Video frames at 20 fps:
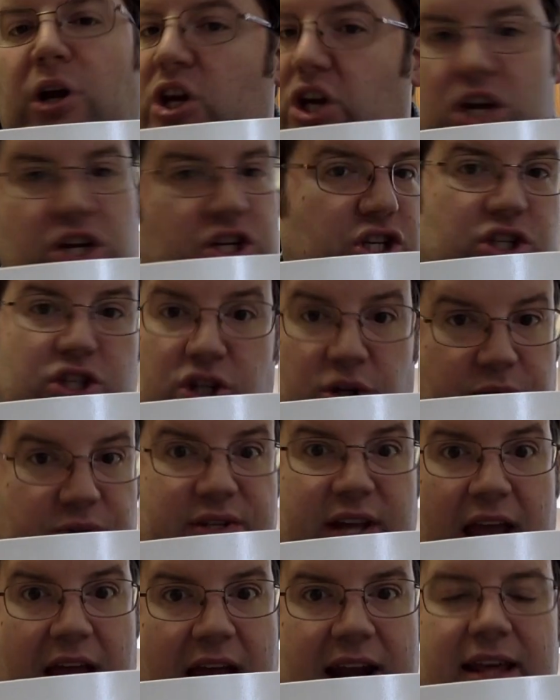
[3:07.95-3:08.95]
you just don't
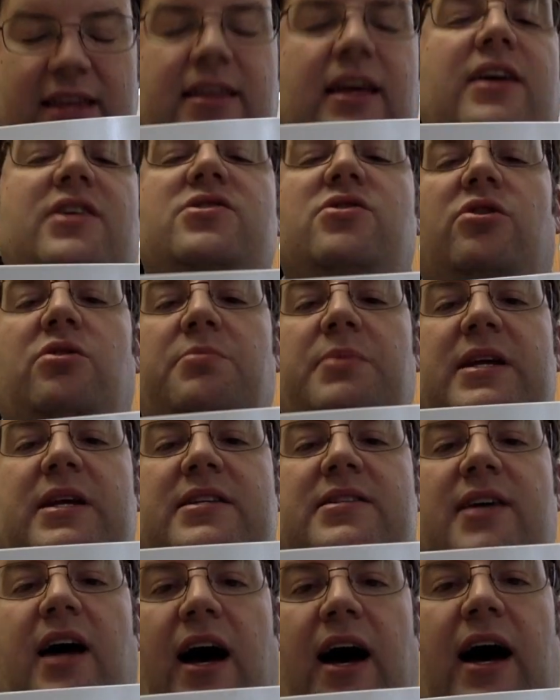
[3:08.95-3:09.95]
say anything. So it would be
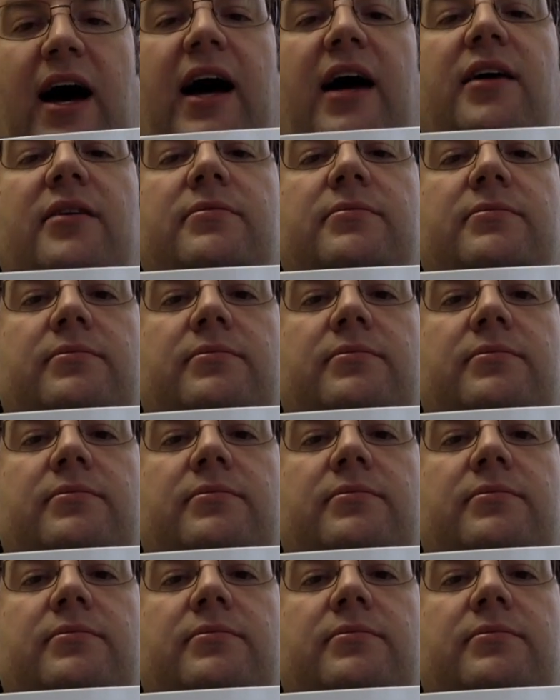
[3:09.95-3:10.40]
ta,